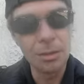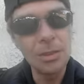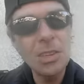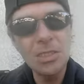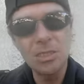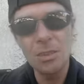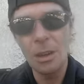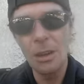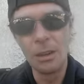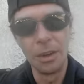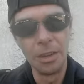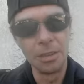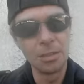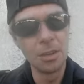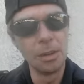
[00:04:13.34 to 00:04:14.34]
This
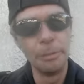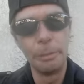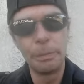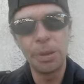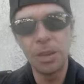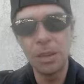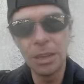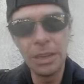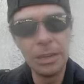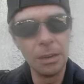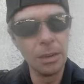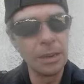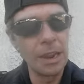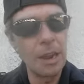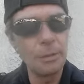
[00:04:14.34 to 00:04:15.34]
song is
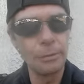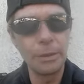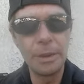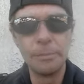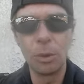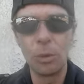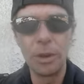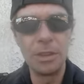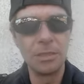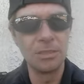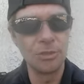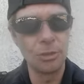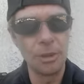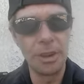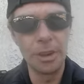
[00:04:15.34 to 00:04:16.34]
completely every boy's
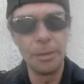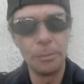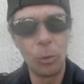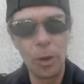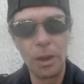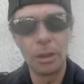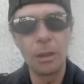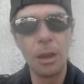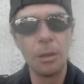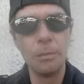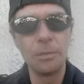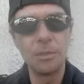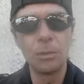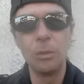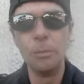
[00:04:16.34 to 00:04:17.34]
dream when it
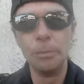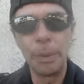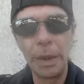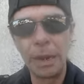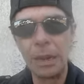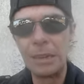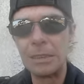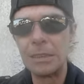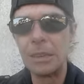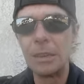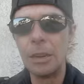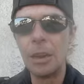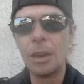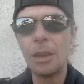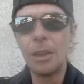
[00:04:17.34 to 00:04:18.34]
comes to a band
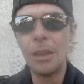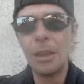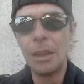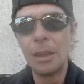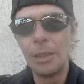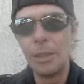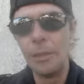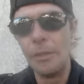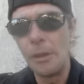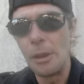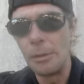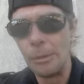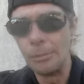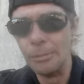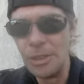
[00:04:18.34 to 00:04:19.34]
that
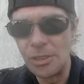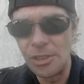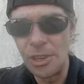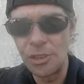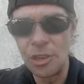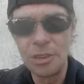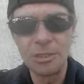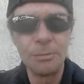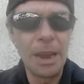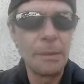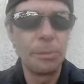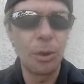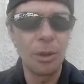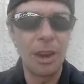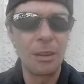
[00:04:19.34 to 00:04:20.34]
their musicians may
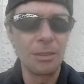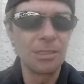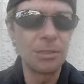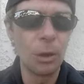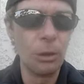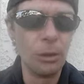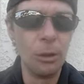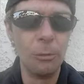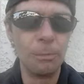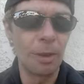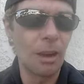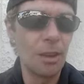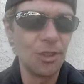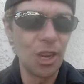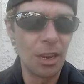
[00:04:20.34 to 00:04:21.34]
put out a solo
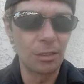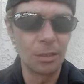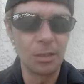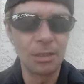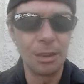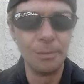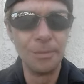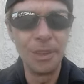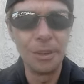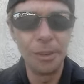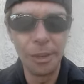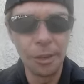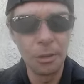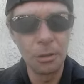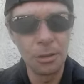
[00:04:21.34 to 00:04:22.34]
project or
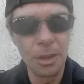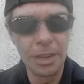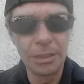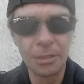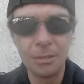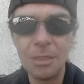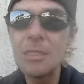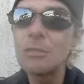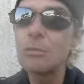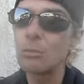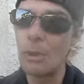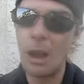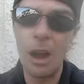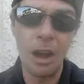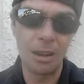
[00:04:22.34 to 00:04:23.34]
something, you know, like, this
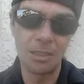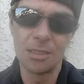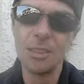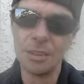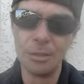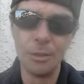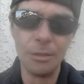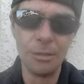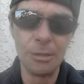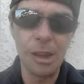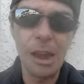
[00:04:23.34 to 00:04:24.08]
rocks, dude.